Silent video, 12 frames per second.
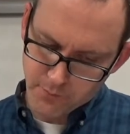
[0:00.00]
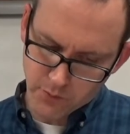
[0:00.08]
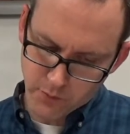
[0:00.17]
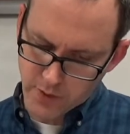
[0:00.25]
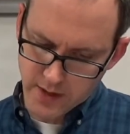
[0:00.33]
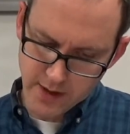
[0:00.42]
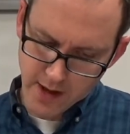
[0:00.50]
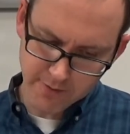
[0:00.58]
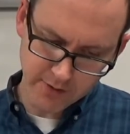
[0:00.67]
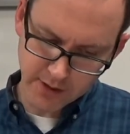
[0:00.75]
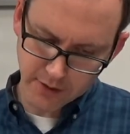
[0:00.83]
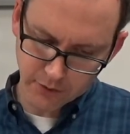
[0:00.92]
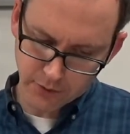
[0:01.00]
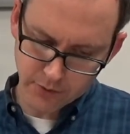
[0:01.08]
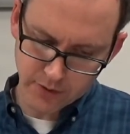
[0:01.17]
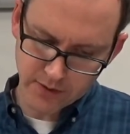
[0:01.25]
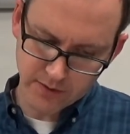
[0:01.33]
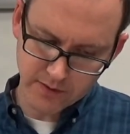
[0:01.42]
Do we have any clue
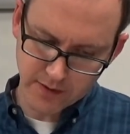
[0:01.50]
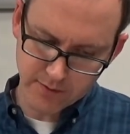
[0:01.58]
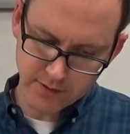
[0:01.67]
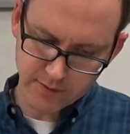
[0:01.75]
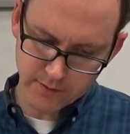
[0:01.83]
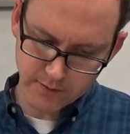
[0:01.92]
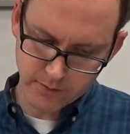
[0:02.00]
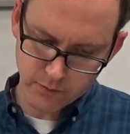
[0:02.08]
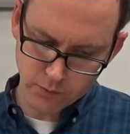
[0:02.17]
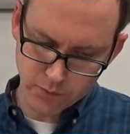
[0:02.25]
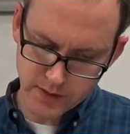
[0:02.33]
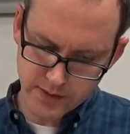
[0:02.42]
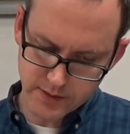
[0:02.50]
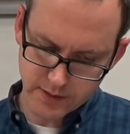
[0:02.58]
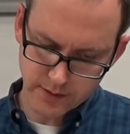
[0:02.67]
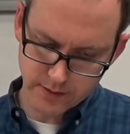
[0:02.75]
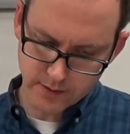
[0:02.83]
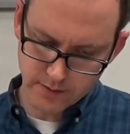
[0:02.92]
that this evidence is
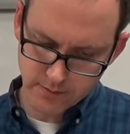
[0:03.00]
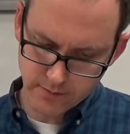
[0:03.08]
recent?